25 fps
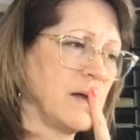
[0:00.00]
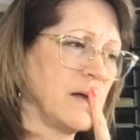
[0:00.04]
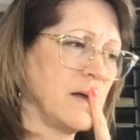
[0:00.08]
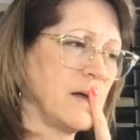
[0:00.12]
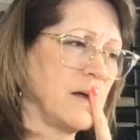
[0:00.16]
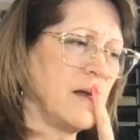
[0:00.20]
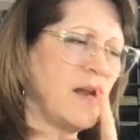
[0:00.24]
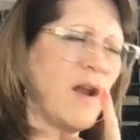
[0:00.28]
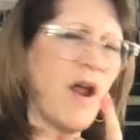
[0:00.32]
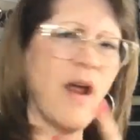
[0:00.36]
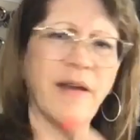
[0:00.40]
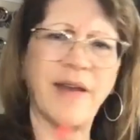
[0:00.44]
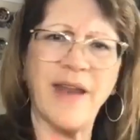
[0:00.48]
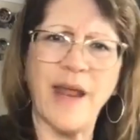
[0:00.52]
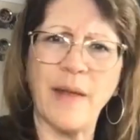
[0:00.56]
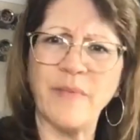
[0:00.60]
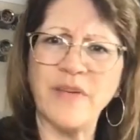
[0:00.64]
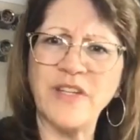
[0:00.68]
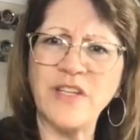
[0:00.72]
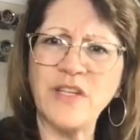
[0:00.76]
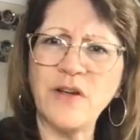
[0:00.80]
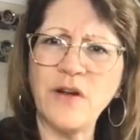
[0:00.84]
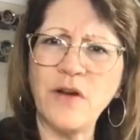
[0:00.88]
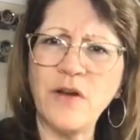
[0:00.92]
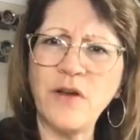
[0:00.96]
You're not in
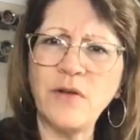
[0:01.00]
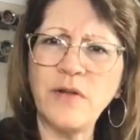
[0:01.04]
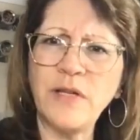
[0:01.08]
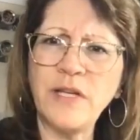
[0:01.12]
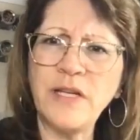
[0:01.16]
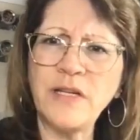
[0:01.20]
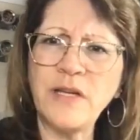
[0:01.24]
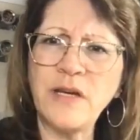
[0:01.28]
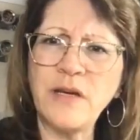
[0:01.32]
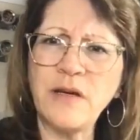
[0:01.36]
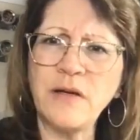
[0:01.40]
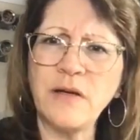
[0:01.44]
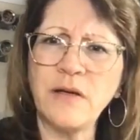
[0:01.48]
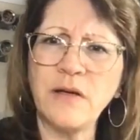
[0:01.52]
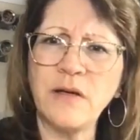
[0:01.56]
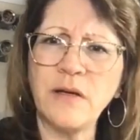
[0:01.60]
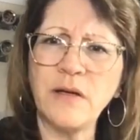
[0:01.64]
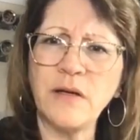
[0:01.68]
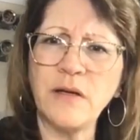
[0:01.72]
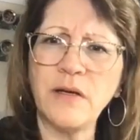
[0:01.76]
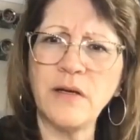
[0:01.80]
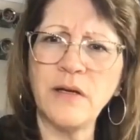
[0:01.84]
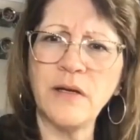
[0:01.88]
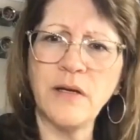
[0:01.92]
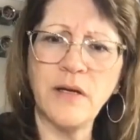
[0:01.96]
Edmonton, are you,
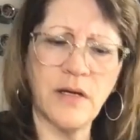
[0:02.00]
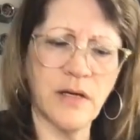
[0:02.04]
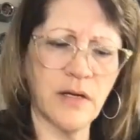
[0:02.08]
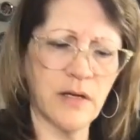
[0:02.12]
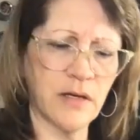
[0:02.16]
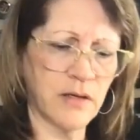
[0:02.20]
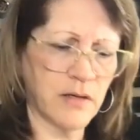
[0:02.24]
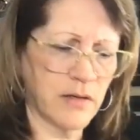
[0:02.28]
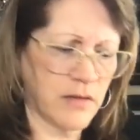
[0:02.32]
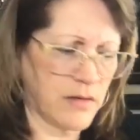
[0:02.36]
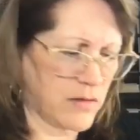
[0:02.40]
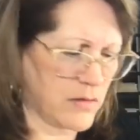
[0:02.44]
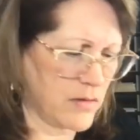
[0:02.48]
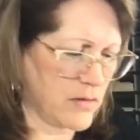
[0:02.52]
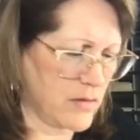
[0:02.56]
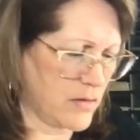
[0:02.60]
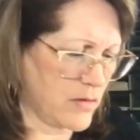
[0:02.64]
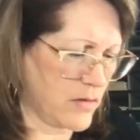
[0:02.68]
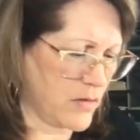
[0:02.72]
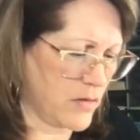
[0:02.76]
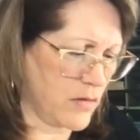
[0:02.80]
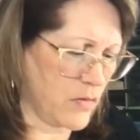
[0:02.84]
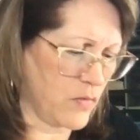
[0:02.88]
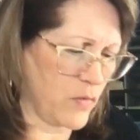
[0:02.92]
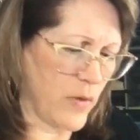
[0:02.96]
Linda?
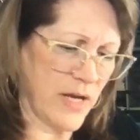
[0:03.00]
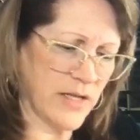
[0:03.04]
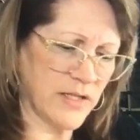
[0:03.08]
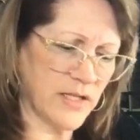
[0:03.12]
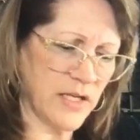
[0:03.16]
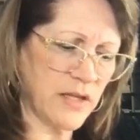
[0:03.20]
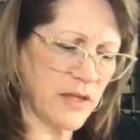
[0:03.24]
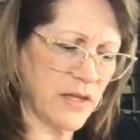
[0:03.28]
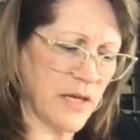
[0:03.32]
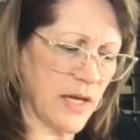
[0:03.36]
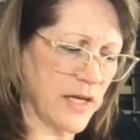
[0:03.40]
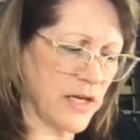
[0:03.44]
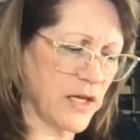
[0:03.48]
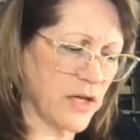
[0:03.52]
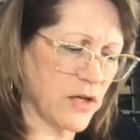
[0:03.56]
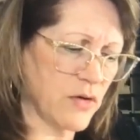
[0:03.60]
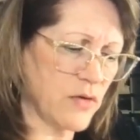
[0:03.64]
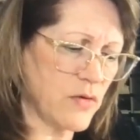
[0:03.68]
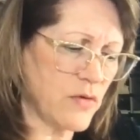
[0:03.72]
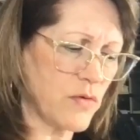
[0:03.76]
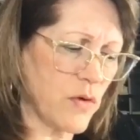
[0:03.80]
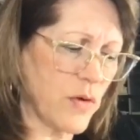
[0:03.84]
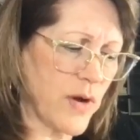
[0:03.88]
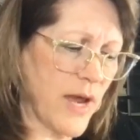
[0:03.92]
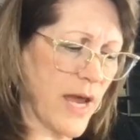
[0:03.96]
Wendy, thank you.
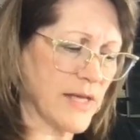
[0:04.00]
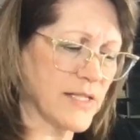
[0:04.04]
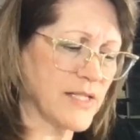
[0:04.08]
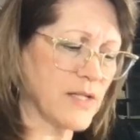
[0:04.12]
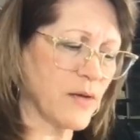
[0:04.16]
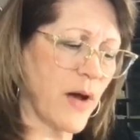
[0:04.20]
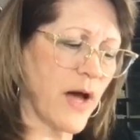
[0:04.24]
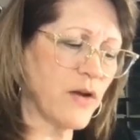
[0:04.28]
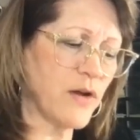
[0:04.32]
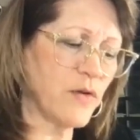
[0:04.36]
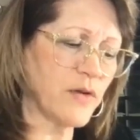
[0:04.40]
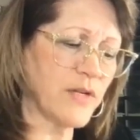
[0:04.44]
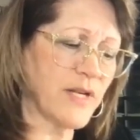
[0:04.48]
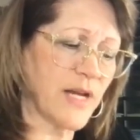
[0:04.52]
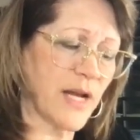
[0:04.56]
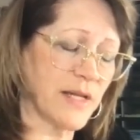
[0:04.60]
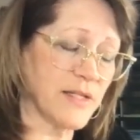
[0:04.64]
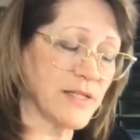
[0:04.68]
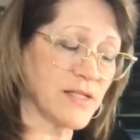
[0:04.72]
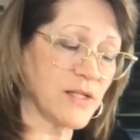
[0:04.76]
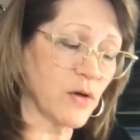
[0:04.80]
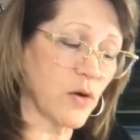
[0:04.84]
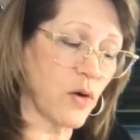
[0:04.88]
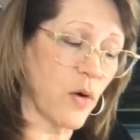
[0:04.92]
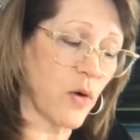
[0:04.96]
Okay, so 110.
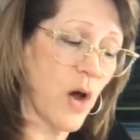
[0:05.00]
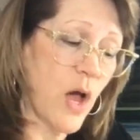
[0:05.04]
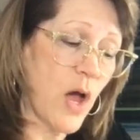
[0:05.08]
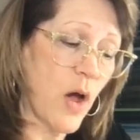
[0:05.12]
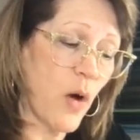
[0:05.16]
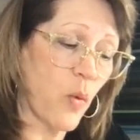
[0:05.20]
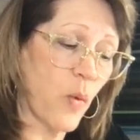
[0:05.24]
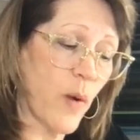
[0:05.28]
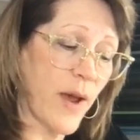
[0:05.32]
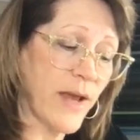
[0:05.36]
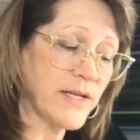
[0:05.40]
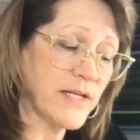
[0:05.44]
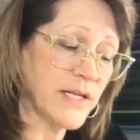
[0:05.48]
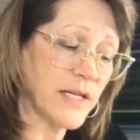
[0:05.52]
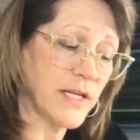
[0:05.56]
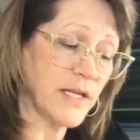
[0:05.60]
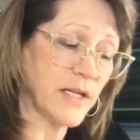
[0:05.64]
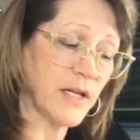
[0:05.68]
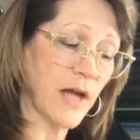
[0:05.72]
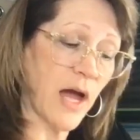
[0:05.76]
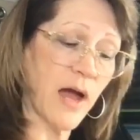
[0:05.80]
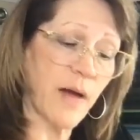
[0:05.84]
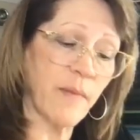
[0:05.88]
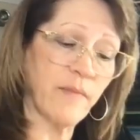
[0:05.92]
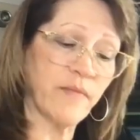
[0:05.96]
So Wendy,
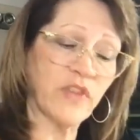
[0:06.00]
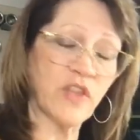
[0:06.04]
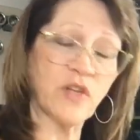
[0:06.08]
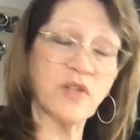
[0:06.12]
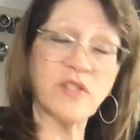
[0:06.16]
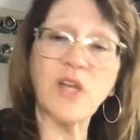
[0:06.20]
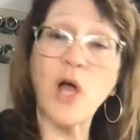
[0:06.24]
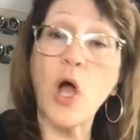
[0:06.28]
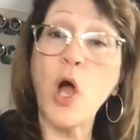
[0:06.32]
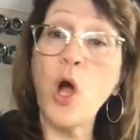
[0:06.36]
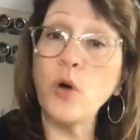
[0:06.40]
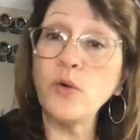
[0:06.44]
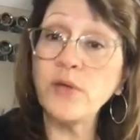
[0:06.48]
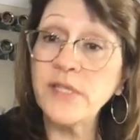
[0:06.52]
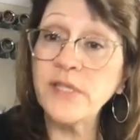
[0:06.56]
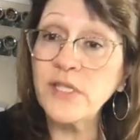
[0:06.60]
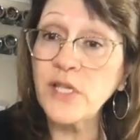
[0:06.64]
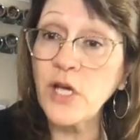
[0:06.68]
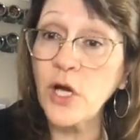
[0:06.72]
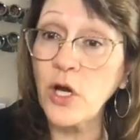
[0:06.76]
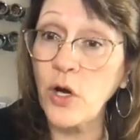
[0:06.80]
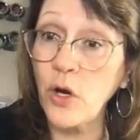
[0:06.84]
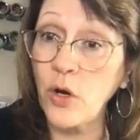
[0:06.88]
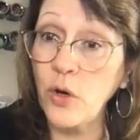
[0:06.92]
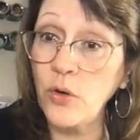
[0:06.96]
um, there's a host
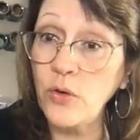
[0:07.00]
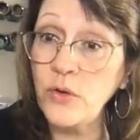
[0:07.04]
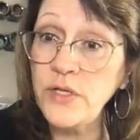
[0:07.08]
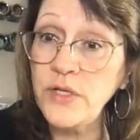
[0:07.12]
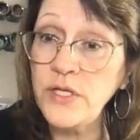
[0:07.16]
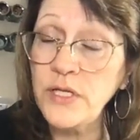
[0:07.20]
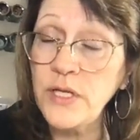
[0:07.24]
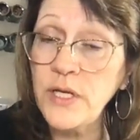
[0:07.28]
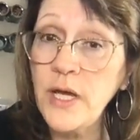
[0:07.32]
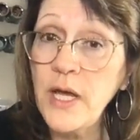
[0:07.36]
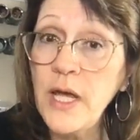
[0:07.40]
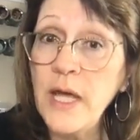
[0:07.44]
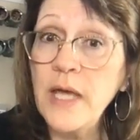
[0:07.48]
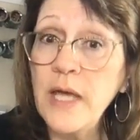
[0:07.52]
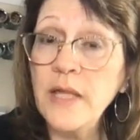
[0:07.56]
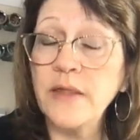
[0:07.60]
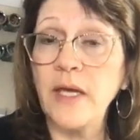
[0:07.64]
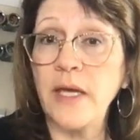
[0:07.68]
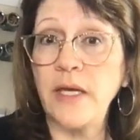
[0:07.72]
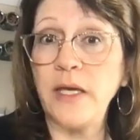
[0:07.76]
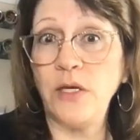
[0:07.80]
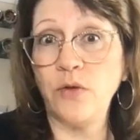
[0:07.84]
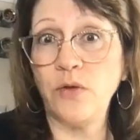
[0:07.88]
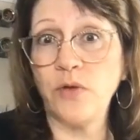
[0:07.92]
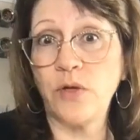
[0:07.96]
code
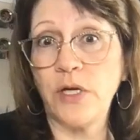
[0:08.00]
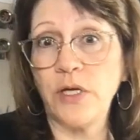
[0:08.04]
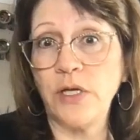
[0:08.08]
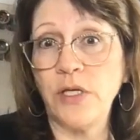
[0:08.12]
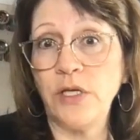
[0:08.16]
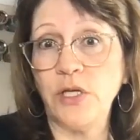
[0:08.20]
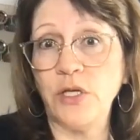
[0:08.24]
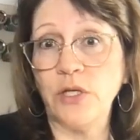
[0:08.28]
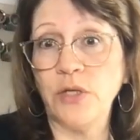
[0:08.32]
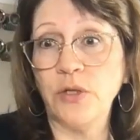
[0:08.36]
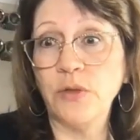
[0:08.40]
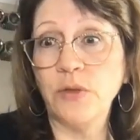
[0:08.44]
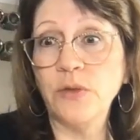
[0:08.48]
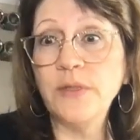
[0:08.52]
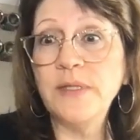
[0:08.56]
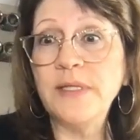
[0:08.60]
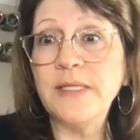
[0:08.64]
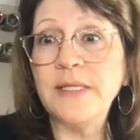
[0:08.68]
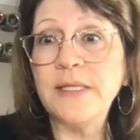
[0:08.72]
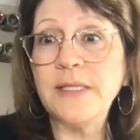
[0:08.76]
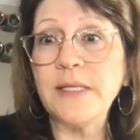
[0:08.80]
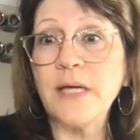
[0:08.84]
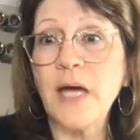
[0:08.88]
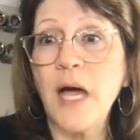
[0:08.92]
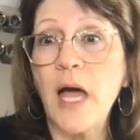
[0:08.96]
that you can
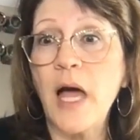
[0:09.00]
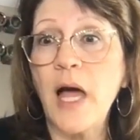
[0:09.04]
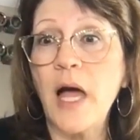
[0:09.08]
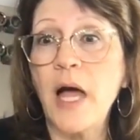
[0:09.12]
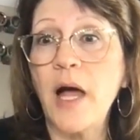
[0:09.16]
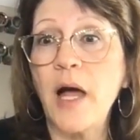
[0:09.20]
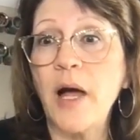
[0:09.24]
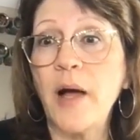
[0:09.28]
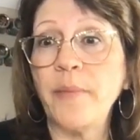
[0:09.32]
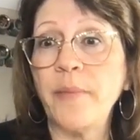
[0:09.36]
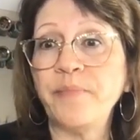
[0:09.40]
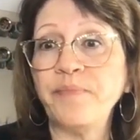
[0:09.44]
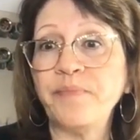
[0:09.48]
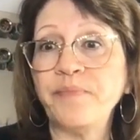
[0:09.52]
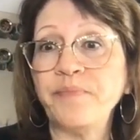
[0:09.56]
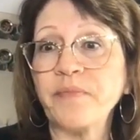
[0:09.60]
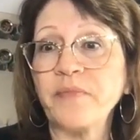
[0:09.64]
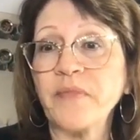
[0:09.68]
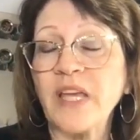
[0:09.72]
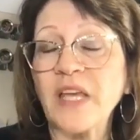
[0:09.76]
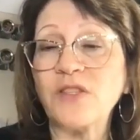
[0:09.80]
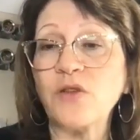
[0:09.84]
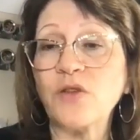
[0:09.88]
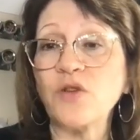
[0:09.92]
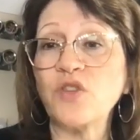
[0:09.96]
use. Um,
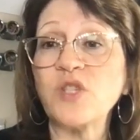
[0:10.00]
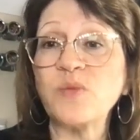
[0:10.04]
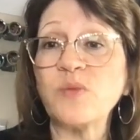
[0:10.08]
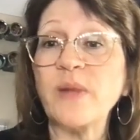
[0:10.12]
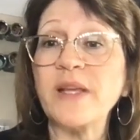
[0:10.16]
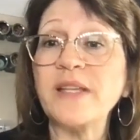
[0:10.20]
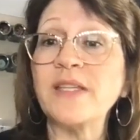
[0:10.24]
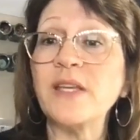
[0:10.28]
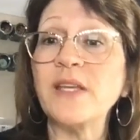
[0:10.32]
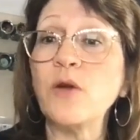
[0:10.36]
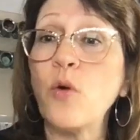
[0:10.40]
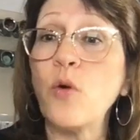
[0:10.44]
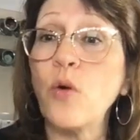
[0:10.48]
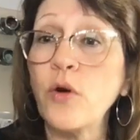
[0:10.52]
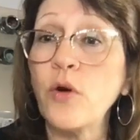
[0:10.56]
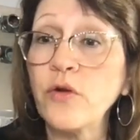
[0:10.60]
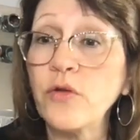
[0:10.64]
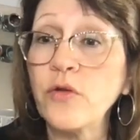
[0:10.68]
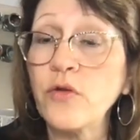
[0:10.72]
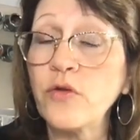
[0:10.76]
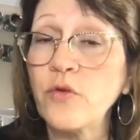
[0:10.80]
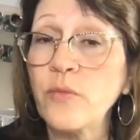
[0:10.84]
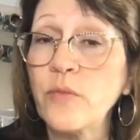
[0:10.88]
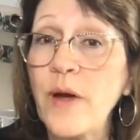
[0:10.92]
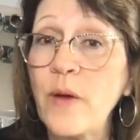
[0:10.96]
so just place an order
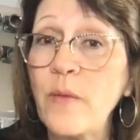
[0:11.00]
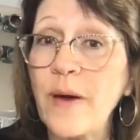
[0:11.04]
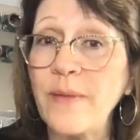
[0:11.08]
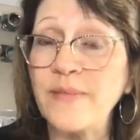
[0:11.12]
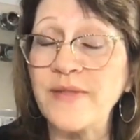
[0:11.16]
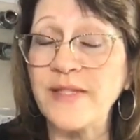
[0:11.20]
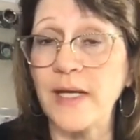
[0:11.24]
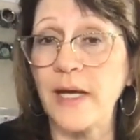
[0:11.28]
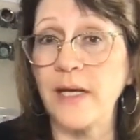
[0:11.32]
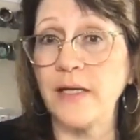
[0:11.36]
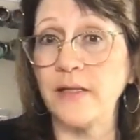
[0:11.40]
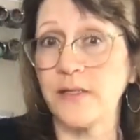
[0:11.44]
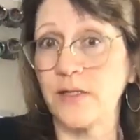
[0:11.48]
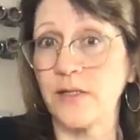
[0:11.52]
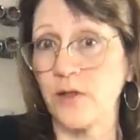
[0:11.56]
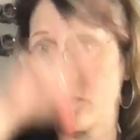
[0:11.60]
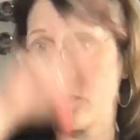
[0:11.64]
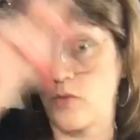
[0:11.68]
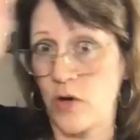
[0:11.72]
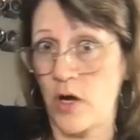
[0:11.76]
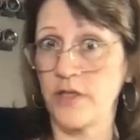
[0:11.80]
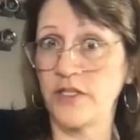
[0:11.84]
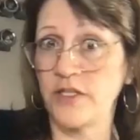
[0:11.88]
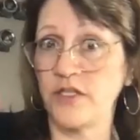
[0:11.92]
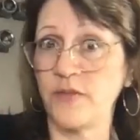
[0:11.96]
through my website. So
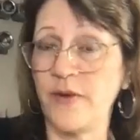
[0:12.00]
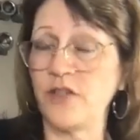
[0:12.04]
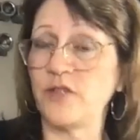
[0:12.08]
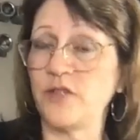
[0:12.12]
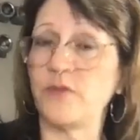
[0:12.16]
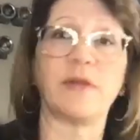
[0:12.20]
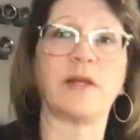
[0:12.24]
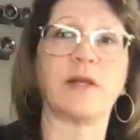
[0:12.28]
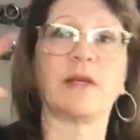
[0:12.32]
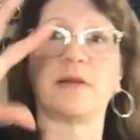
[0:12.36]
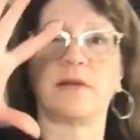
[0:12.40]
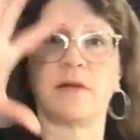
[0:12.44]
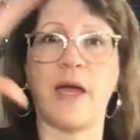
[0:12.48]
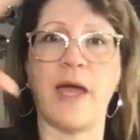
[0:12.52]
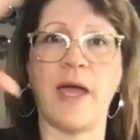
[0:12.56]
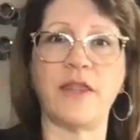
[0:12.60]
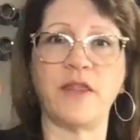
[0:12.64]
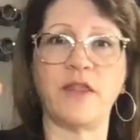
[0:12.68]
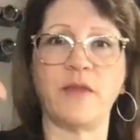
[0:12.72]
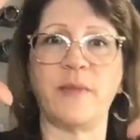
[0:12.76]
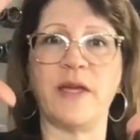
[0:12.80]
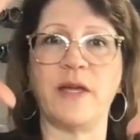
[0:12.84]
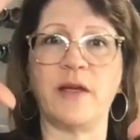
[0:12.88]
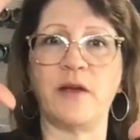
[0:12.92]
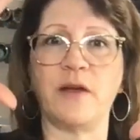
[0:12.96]
on tomatoes, like I had the
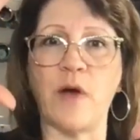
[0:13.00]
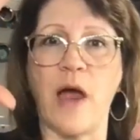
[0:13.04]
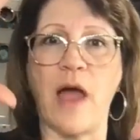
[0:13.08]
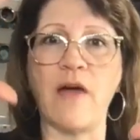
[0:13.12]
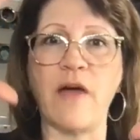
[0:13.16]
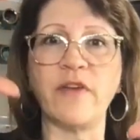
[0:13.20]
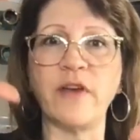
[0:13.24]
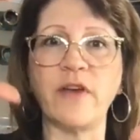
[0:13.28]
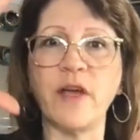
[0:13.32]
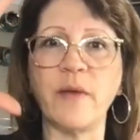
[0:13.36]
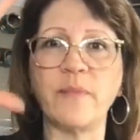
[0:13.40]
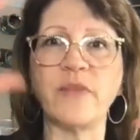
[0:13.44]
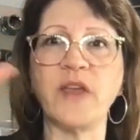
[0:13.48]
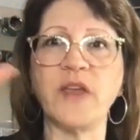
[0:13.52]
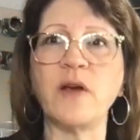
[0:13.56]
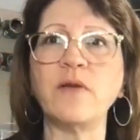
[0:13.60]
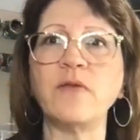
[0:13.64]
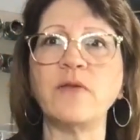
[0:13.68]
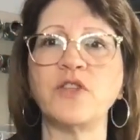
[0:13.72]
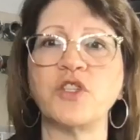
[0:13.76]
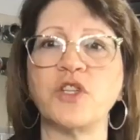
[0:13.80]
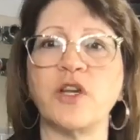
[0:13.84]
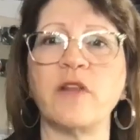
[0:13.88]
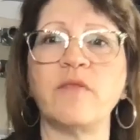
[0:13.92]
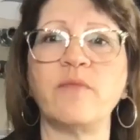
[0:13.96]
big graphic up there.
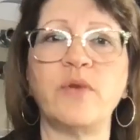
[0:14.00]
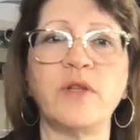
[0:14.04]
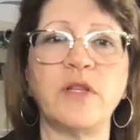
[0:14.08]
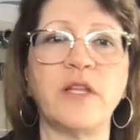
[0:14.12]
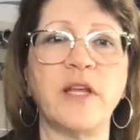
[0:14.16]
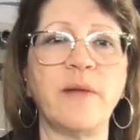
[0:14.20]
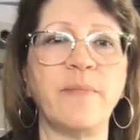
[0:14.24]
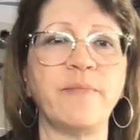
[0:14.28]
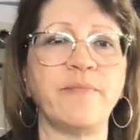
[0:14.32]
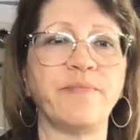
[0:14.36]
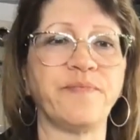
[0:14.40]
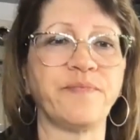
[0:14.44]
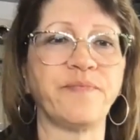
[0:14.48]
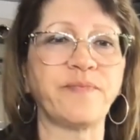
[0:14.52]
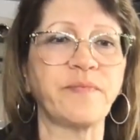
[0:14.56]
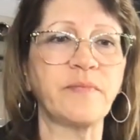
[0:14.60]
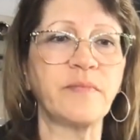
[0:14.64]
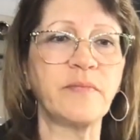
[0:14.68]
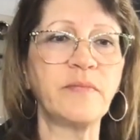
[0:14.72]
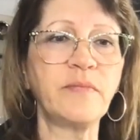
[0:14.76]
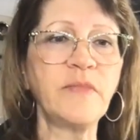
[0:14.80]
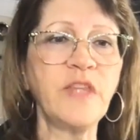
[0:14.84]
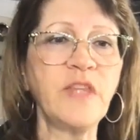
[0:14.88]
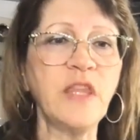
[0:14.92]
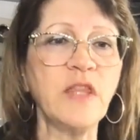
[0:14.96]
Should I pull it up?
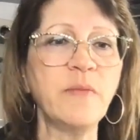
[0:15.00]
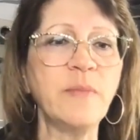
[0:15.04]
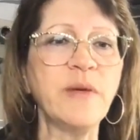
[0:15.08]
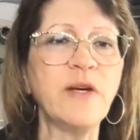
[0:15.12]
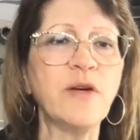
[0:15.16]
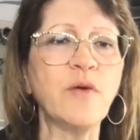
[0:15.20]
The big